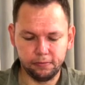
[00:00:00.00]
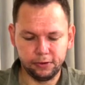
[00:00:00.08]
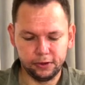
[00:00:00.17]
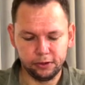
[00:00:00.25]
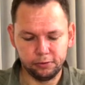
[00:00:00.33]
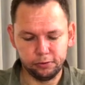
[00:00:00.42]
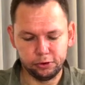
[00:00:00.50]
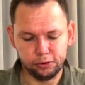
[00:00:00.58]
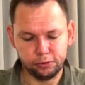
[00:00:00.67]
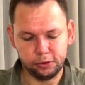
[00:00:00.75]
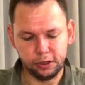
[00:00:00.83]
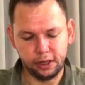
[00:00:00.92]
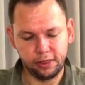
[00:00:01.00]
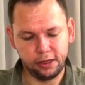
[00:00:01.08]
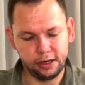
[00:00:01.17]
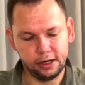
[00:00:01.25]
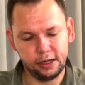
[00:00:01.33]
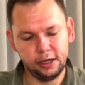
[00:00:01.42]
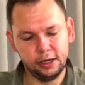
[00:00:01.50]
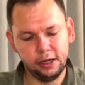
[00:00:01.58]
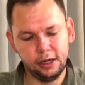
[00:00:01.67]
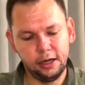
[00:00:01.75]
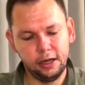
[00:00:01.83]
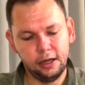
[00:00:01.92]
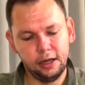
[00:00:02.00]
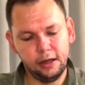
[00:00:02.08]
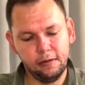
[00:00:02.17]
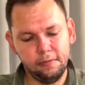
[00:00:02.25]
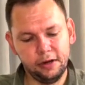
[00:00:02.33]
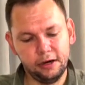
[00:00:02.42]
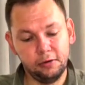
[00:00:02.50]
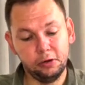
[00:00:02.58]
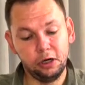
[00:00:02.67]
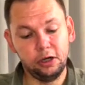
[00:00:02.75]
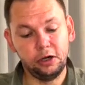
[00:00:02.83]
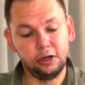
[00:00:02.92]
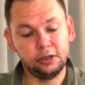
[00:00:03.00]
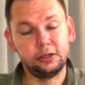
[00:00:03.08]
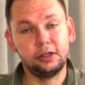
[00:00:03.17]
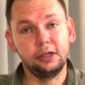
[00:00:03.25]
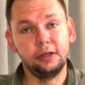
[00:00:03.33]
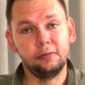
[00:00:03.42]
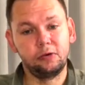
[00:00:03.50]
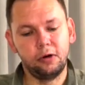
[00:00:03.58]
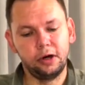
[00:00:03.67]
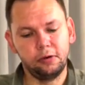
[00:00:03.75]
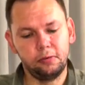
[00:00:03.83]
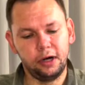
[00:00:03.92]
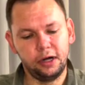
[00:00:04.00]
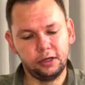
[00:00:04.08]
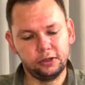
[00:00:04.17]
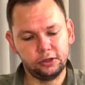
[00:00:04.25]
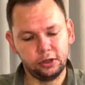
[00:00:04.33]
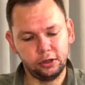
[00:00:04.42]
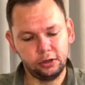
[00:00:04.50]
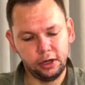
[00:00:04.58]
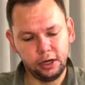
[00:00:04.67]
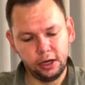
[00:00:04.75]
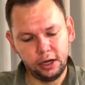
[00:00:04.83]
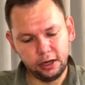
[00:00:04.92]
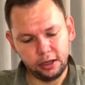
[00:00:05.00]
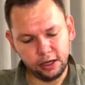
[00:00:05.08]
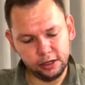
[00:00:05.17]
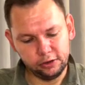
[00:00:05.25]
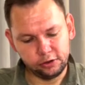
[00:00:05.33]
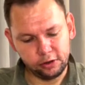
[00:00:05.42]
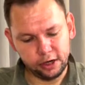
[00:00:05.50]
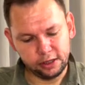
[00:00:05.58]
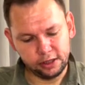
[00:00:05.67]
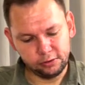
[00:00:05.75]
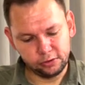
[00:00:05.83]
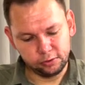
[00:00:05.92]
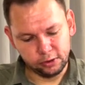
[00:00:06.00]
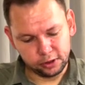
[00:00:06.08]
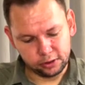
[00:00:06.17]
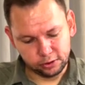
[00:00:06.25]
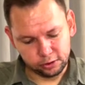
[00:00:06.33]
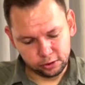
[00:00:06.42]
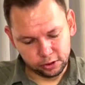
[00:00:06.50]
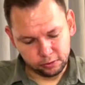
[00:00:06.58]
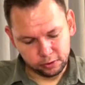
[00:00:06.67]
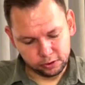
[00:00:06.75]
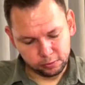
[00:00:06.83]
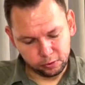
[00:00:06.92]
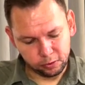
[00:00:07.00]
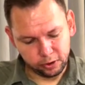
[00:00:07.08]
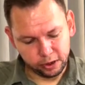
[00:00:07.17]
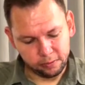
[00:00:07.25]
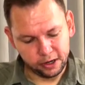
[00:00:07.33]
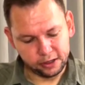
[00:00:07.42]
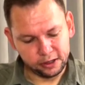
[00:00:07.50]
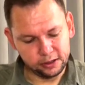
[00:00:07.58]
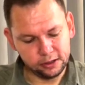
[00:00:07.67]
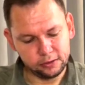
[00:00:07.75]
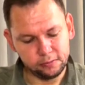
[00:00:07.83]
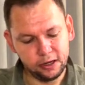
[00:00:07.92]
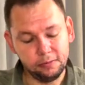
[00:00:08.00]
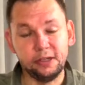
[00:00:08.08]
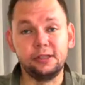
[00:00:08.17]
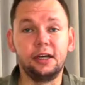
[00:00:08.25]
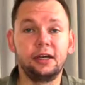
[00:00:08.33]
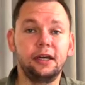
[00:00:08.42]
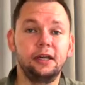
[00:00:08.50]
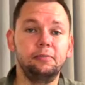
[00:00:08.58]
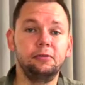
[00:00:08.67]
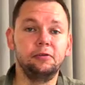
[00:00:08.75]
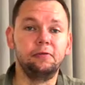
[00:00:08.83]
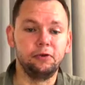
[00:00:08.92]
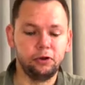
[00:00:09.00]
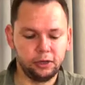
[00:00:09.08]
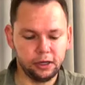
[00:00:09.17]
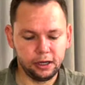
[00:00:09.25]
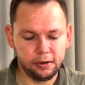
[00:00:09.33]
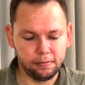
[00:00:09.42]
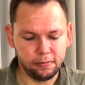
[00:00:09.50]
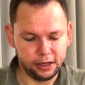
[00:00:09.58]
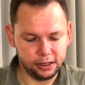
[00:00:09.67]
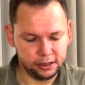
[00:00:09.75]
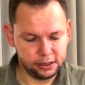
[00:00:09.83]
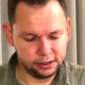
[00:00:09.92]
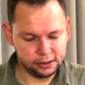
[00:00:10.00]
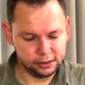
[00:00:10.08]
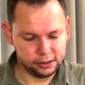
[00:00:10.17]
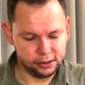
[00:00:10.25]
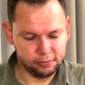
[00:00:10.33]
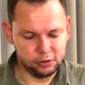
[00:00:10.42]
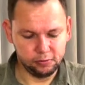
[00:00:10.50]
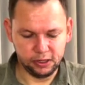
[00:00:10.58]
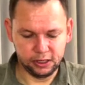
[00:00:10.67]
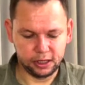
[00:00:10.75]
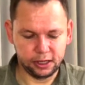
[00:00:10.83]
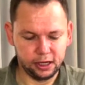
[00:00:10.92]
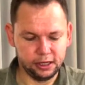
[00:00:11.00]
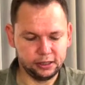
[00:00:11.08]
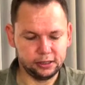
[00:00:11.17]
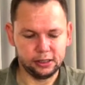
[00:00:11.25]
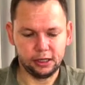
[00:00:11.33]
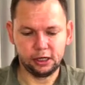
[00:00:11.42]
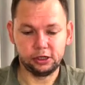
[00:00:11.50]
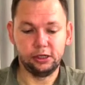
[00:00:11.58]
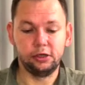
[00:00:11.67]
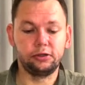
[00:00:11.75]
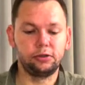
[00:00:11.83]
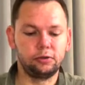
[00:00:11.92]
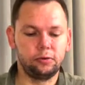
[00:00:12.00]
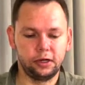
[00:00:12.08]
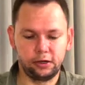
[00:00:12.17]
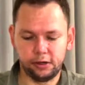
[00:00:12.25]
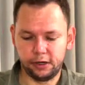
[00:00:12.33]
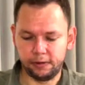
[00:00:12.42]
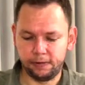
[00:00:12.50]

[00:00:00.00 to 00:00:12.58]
pin, which will, I think, mean it will last quite a while. So that is great. That was the one concern I was a bit worried about, that this may be stuck out a bit further, but it doesn't seem to be the case and actually looks quite great.